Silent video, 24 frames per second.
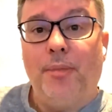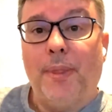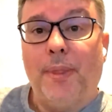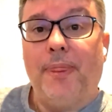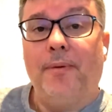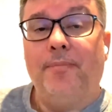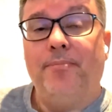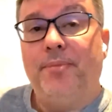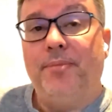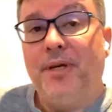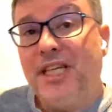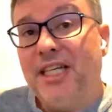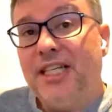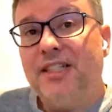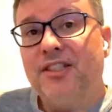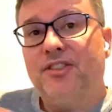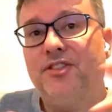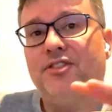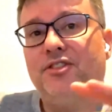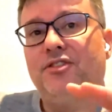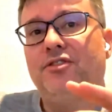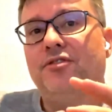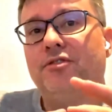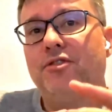But the
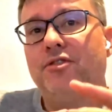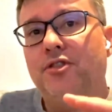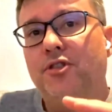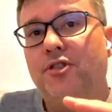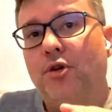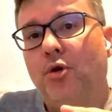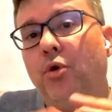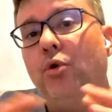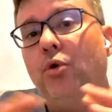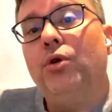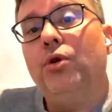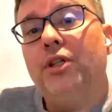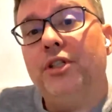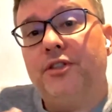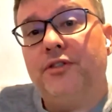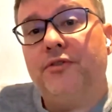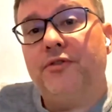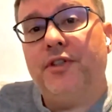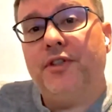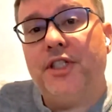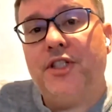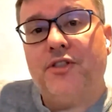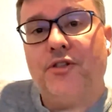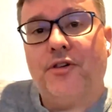biggest,
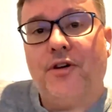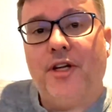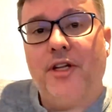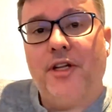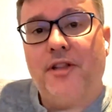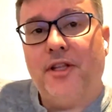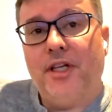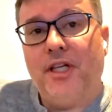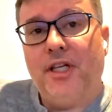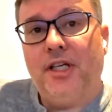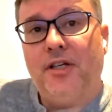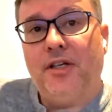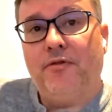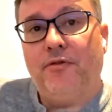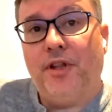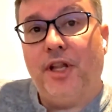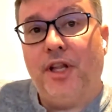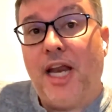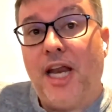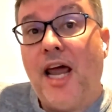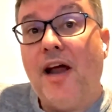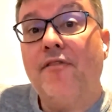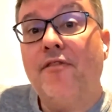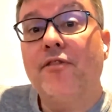coolest feature, I think,
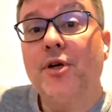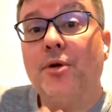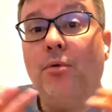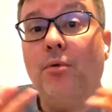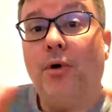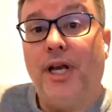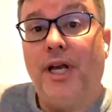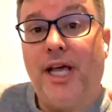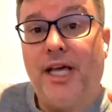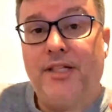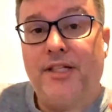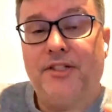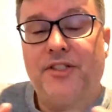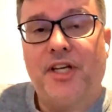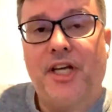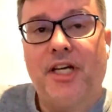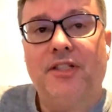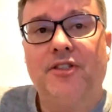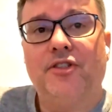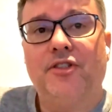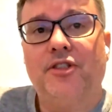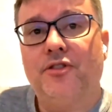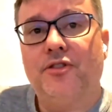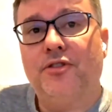that everyone has
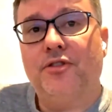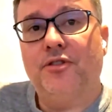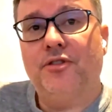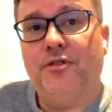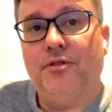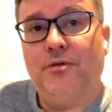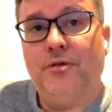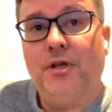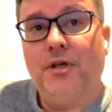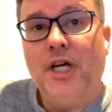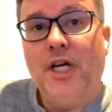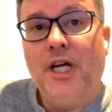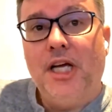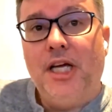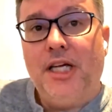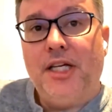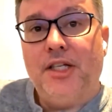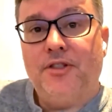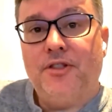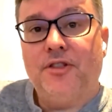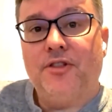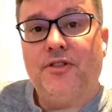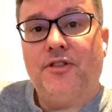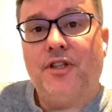access to
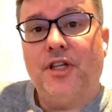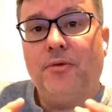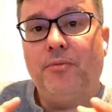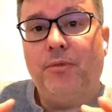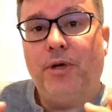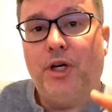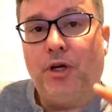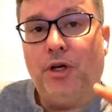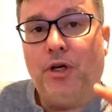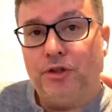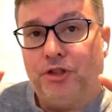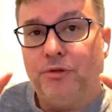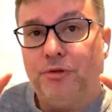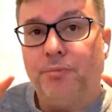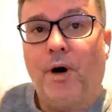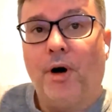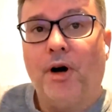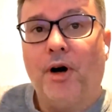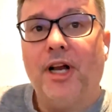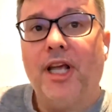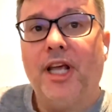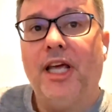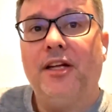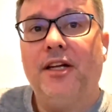is this thing we call
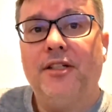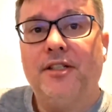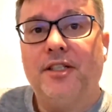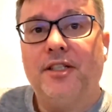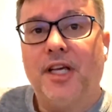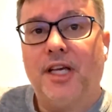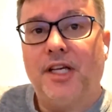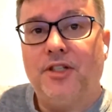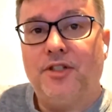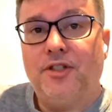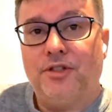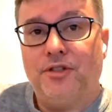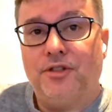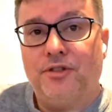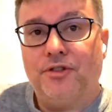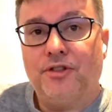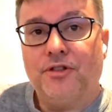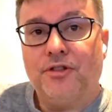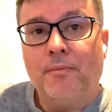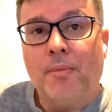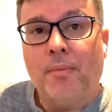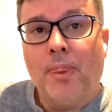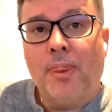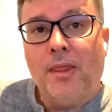smart
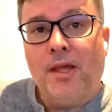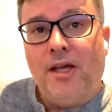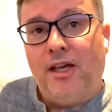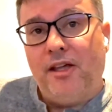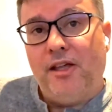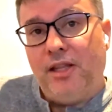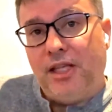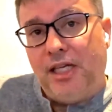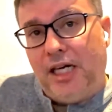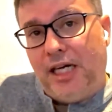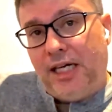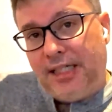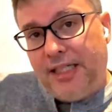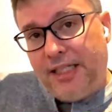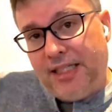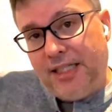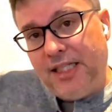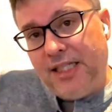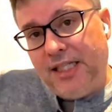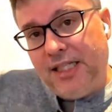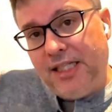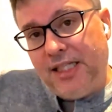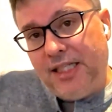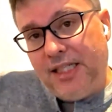annotations. And the
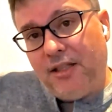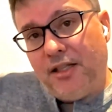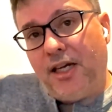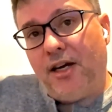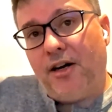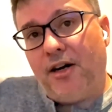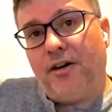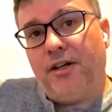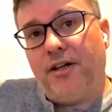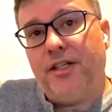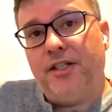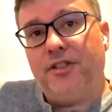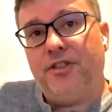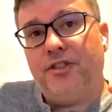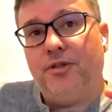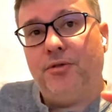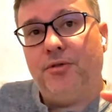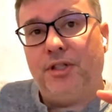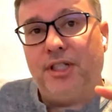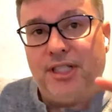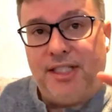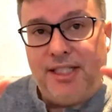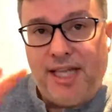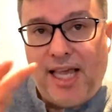idea there
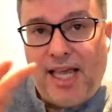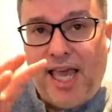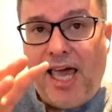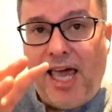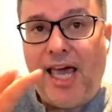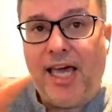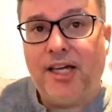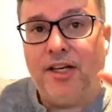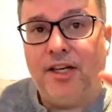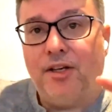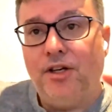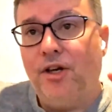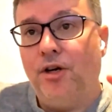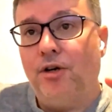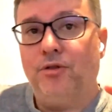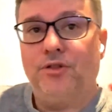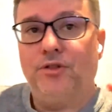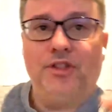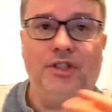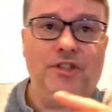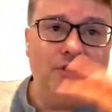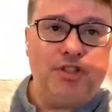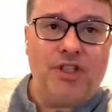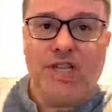is you can tag
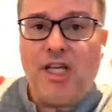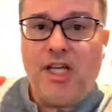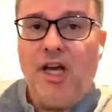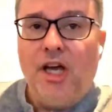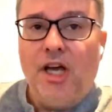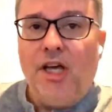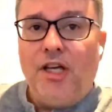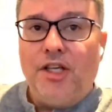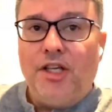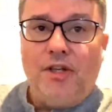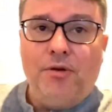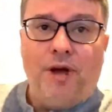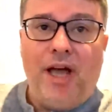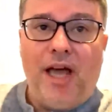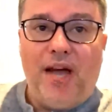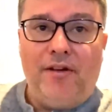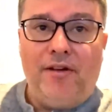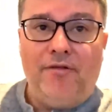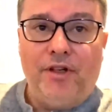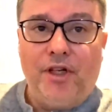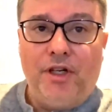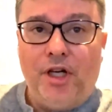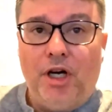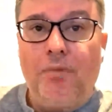nodes. Let's say you
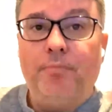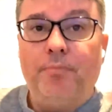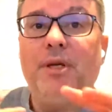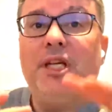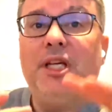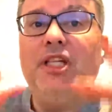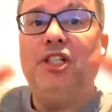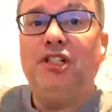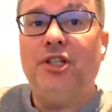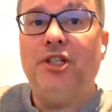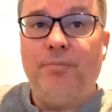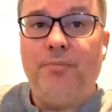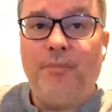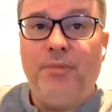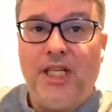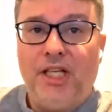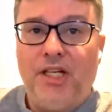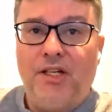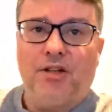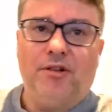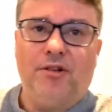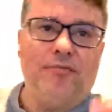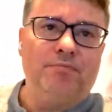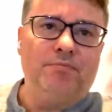have a, a B G
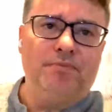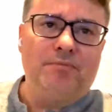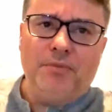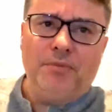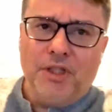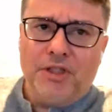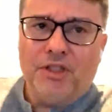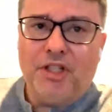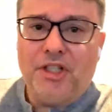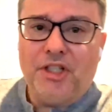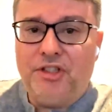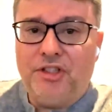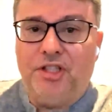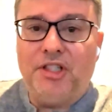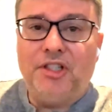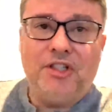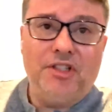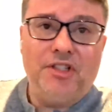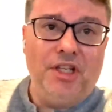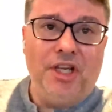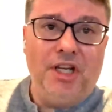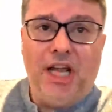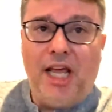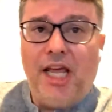P or, let's say,
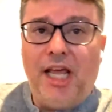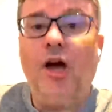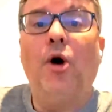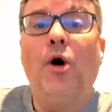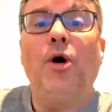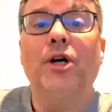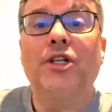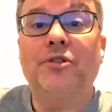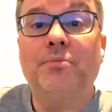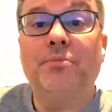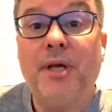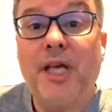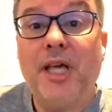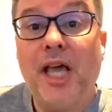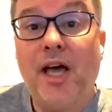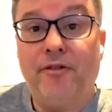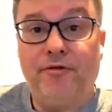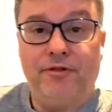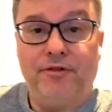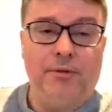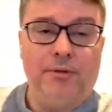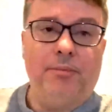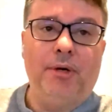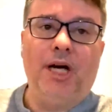C C N A, O S
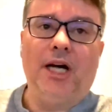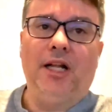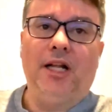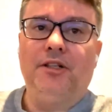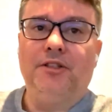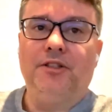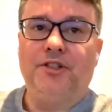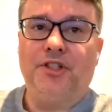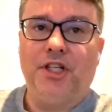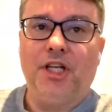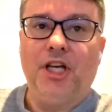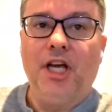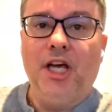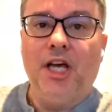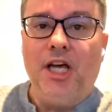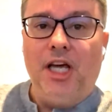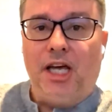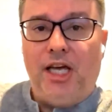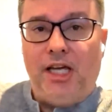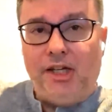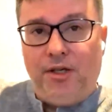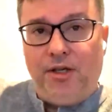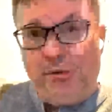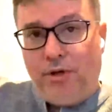P F topology,
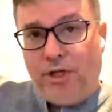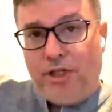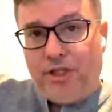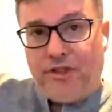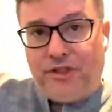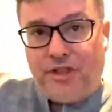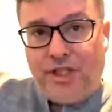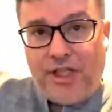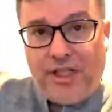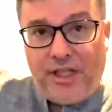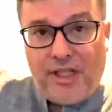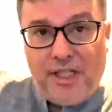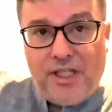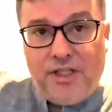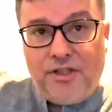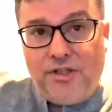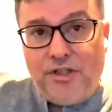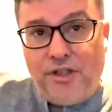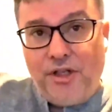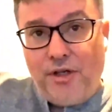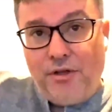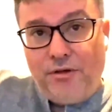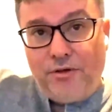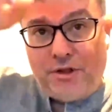and you want to say
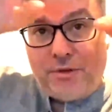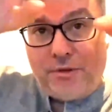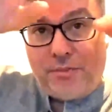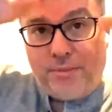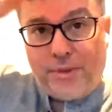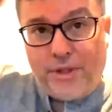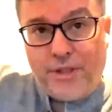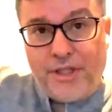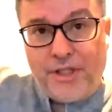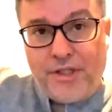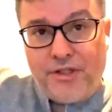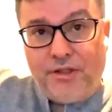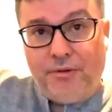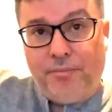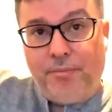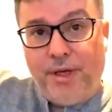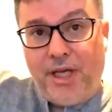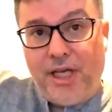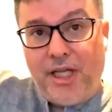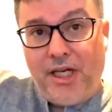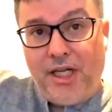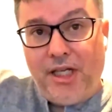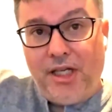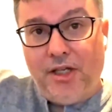these nodes are
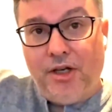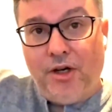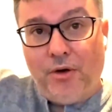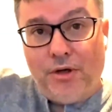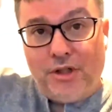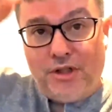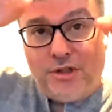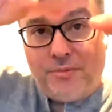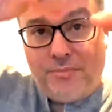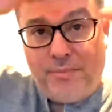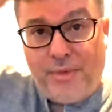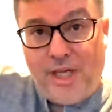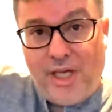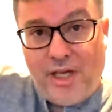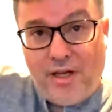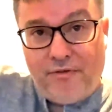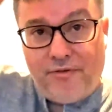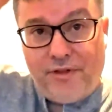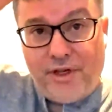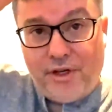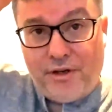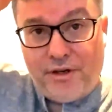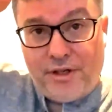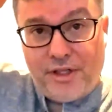participating in O S
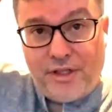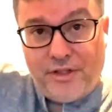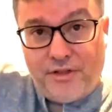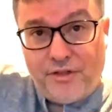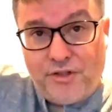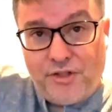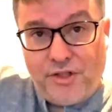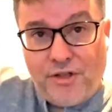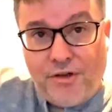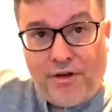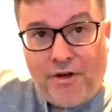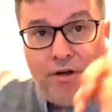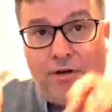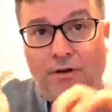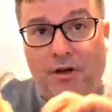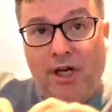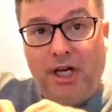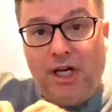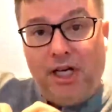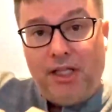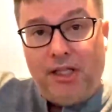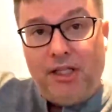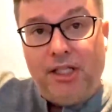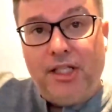P F area
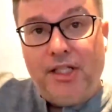zero.